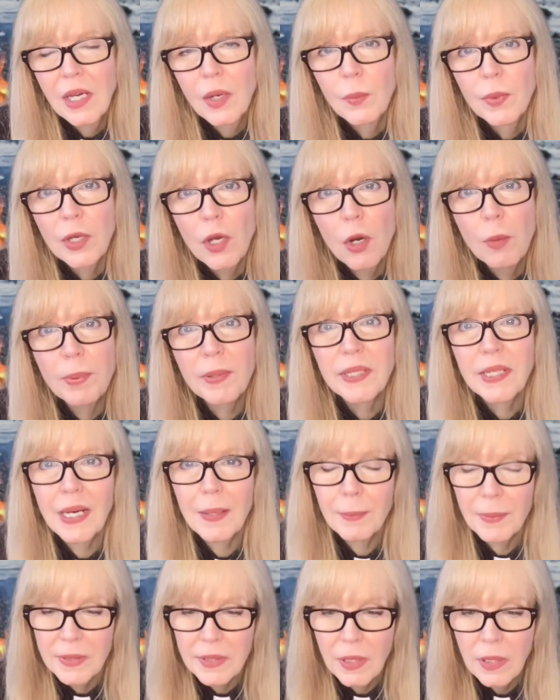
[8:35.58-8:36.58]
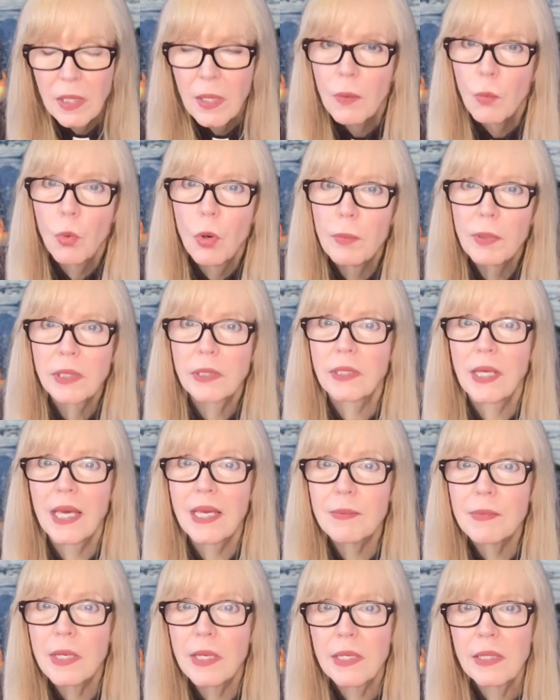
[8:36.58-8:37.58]
we opened up, and the woman
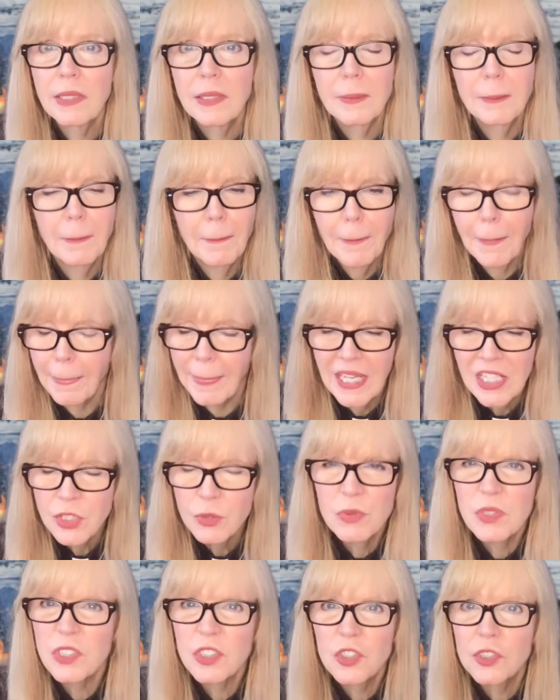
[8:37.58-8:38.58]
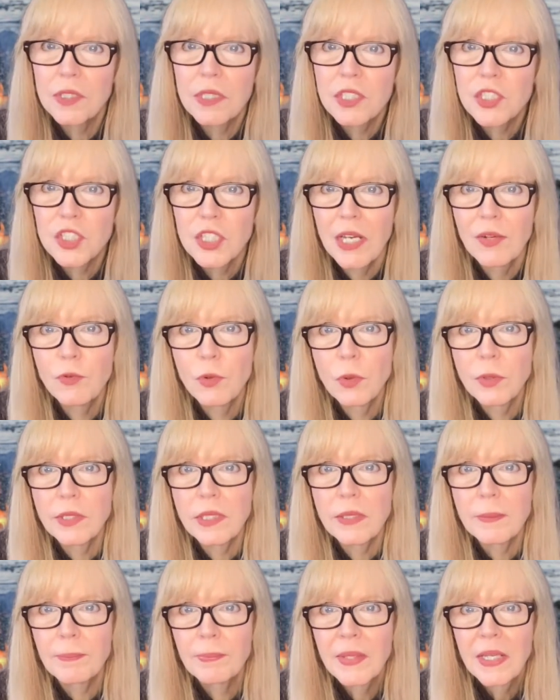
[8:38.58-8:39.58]
came in, and she was disheveled,
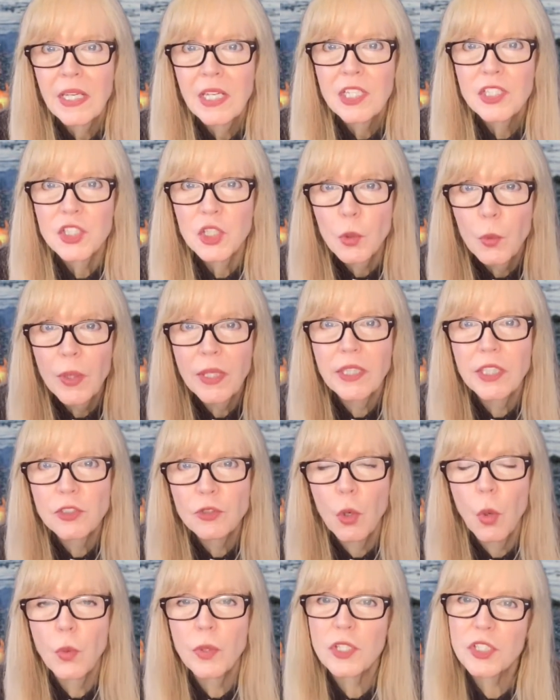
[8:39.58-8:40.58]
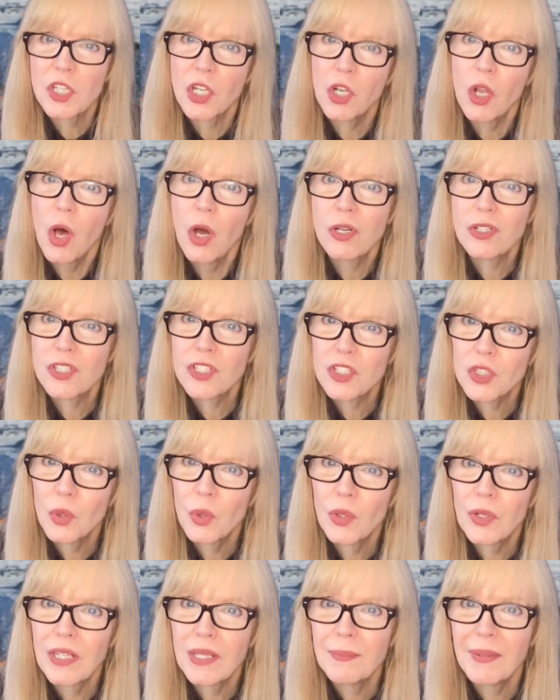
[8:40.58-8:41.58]
and she quickly told us a long
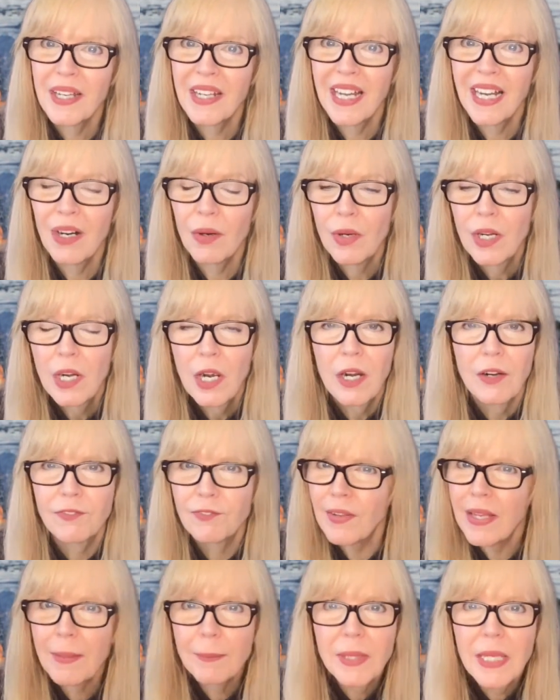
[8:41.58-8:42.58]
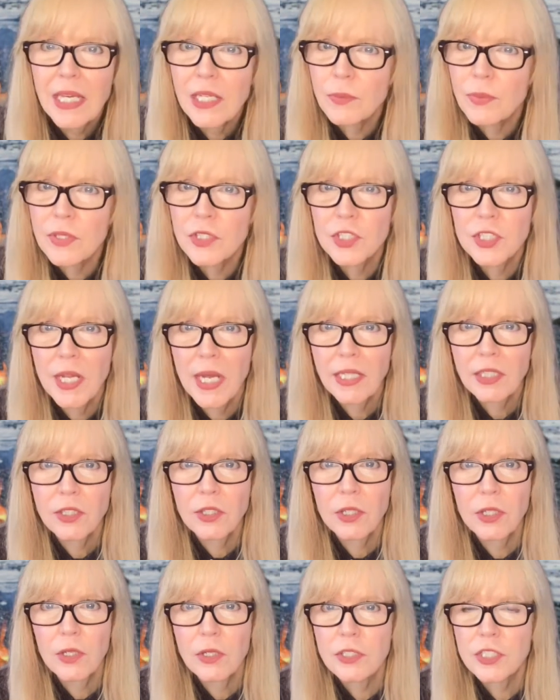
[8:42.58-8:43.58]
story about how her family had rejected
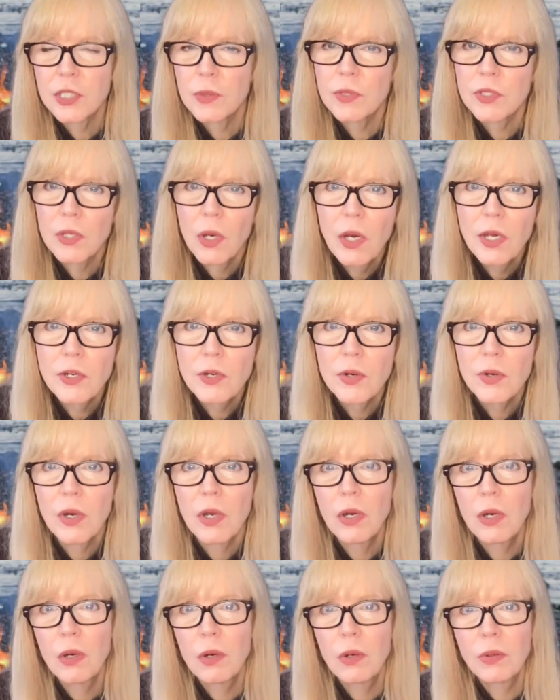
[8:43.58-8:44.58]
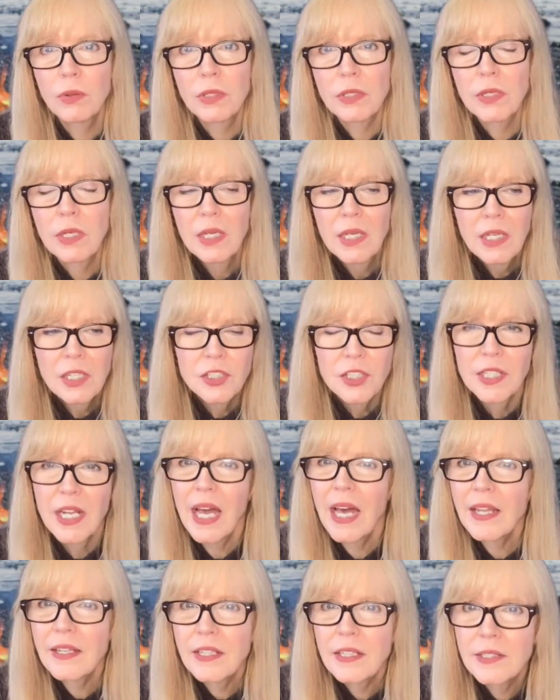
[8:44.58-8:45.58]
her and she was on her own, and she'd
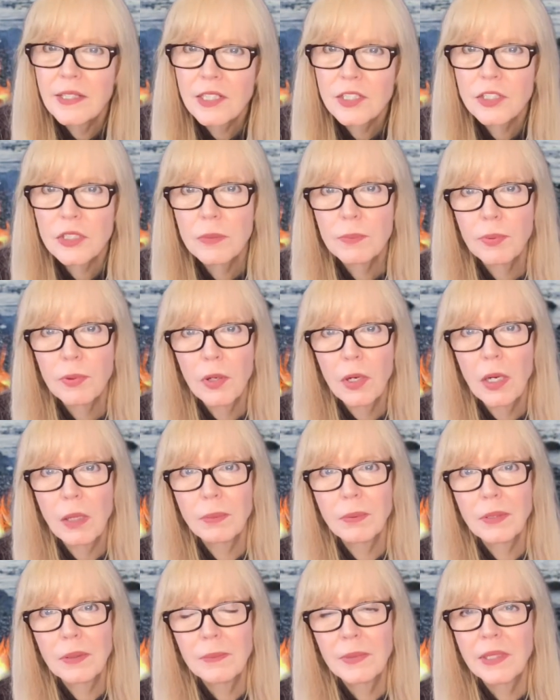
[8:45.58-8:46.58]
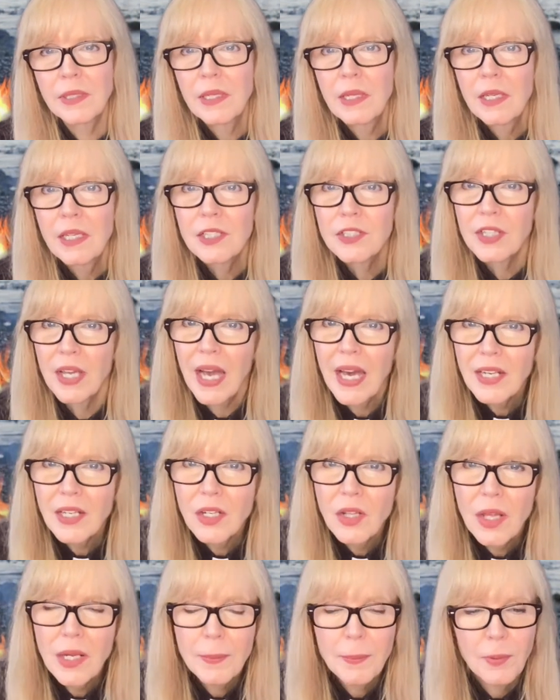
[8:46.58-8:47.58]
had an addiction problem, and she had a
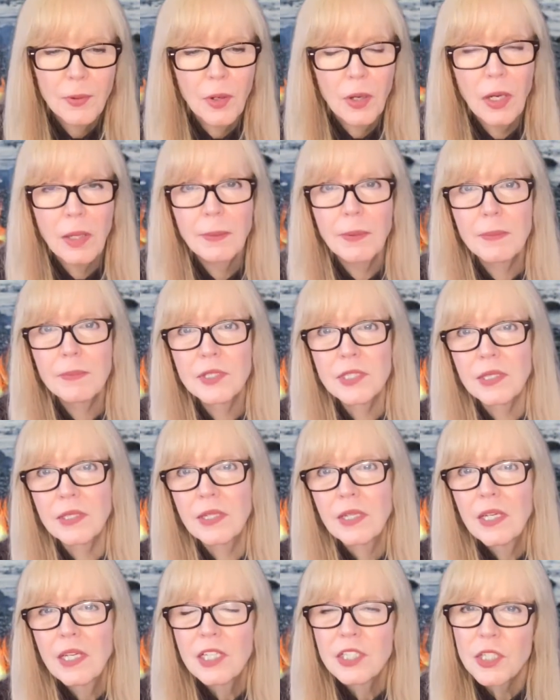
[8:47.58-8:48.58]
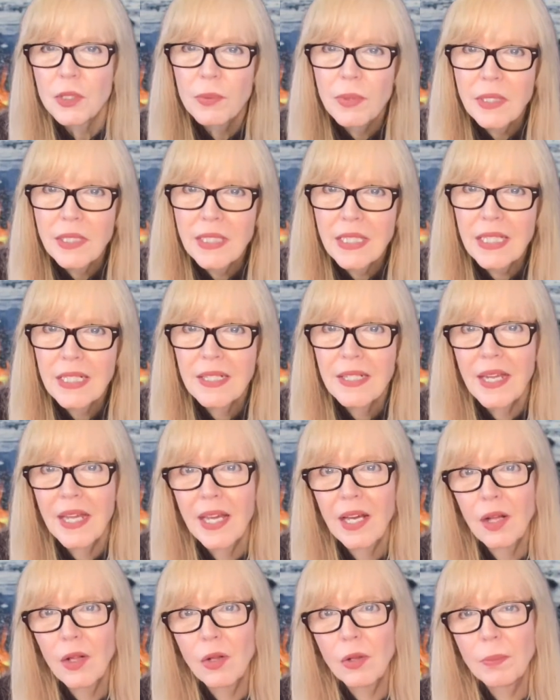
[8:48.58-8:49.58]
lot of problems, and she really needed
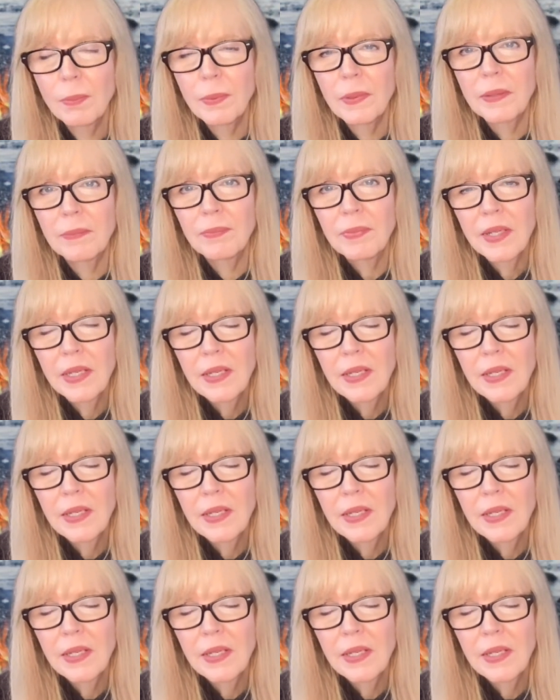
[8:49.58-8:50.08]
help. And